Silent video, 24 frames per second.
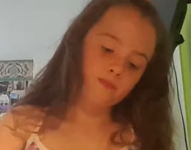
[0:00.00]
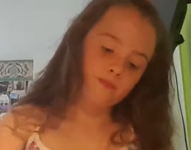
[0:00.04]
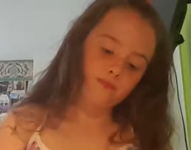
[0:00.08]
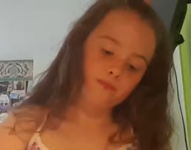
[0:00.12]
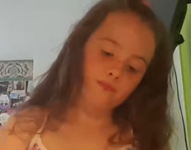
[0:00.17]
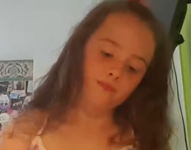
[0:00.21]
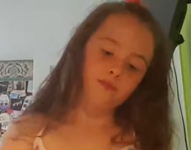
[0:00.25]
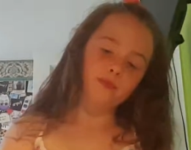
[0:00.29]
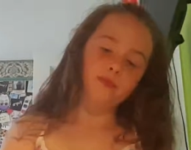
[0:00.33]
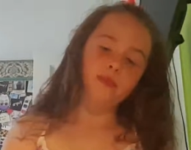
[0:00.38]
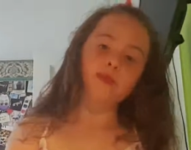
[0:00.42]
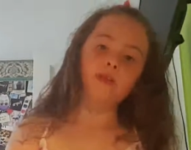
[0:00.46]

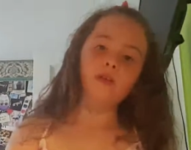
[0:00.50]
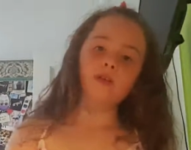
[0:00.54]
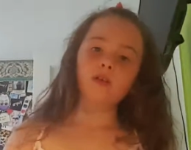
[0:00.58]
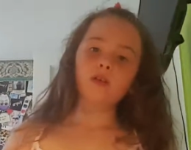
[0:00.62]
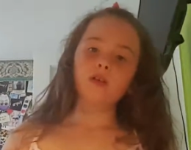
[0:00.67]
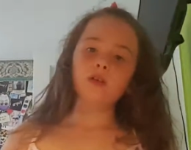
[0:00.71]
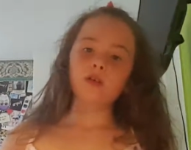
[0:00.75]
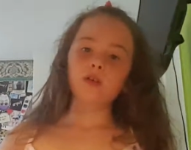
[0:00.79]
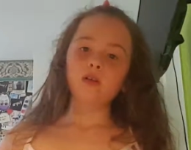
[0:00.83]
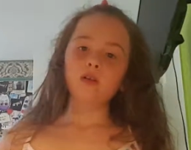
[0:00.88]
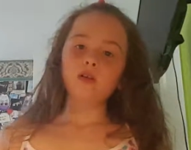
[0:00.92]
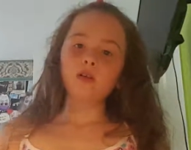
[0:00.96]

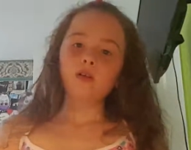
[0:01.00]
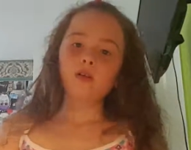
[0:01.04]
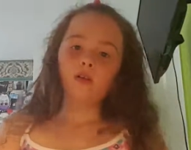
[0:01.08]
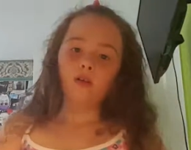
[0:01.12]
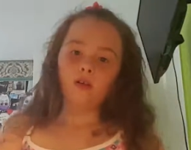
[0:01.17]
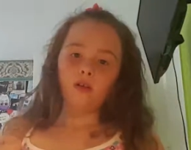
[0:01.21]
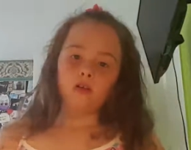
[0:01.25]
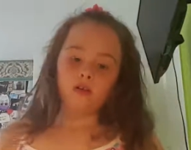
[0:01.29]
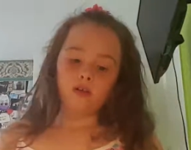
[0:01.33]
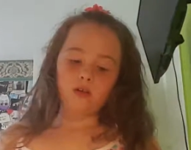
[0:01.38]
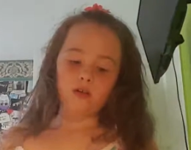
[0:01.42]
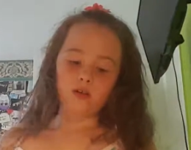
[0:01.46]

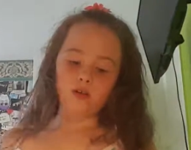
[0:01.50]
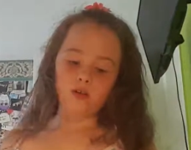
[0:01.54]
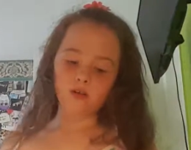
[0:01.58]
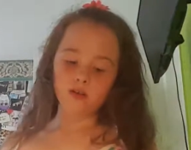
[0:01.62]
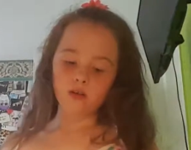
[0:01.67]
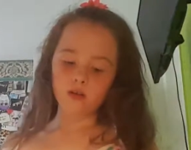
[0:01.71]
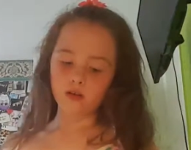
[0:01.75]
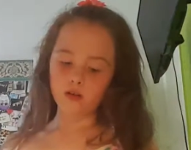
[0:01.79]
(silence)